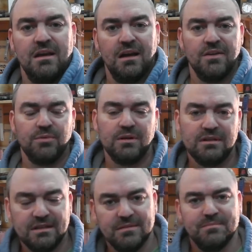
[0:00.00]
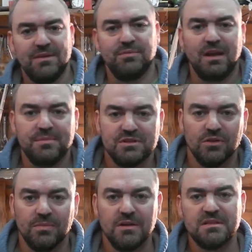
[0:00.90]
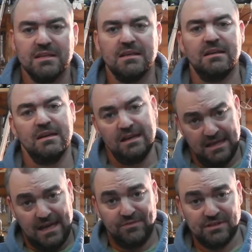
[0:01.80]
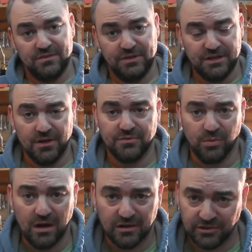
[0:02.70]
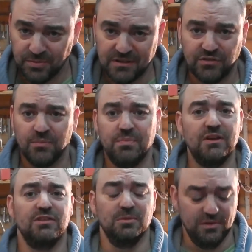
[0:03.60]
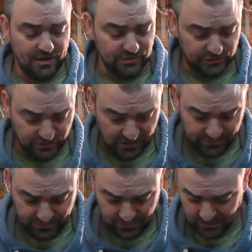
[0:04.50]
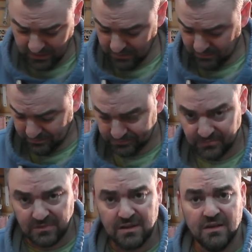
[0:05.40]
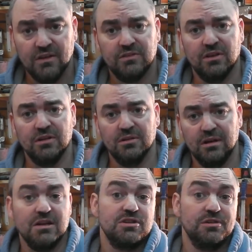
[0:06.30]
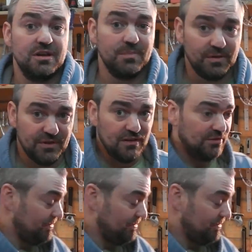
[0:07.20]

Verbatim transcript: Hey everyone, Matt from Cambridge Longbows here. Haven't done a video for a while because I've been so busy with other stuff. Um, so I'll show you a couple of things.